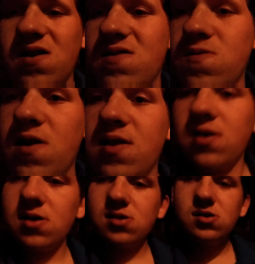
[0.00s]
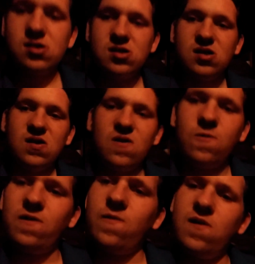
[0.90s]
Alright, you ready?
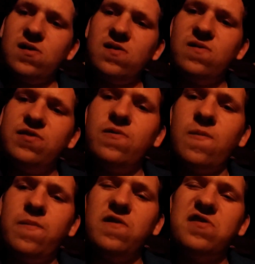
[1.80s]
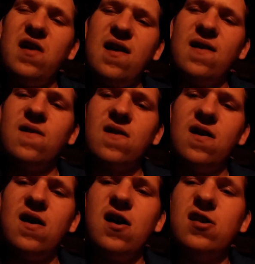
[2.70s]
What you want to do is you want to push air
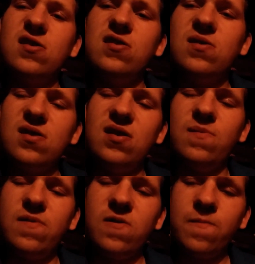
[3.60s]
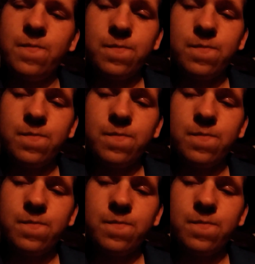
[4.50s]
under your lip.